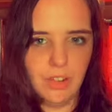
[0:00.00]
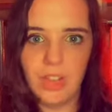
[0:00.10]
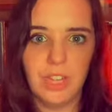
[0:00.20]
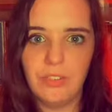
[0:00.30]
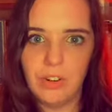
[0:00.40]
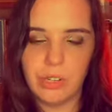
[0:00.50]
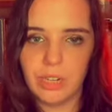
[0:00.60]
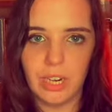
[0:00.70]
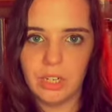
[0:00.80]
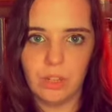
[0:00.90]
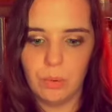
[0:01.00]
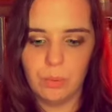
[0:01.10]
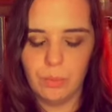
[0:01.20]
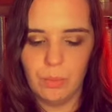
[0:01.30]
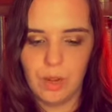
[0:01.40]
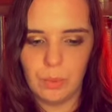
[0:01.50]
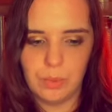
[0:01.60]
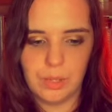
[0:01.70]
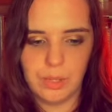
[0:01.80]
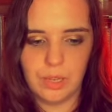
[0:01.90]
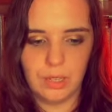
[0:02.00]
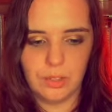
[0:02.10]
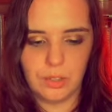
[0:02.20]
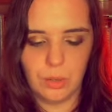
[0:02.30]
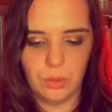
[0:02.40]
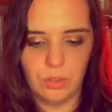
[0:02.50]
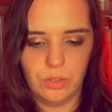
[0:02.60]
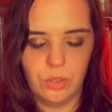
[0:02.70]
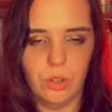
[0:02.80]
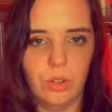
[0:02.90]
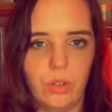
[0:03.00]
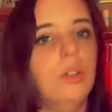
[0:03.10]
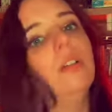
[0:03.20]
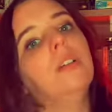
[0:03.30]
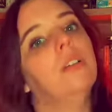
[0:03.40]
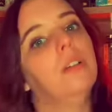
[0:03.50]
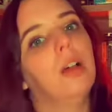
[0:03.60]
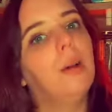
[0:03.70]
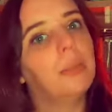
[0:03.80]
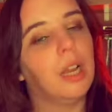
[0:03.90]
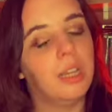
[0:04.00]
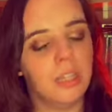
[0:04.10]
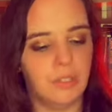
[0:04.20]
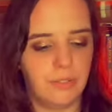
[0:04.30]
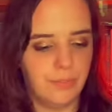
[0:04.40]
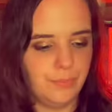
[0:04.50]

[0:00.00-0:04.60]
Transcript: heard of her as a kid or when I was at school. So I'm kind of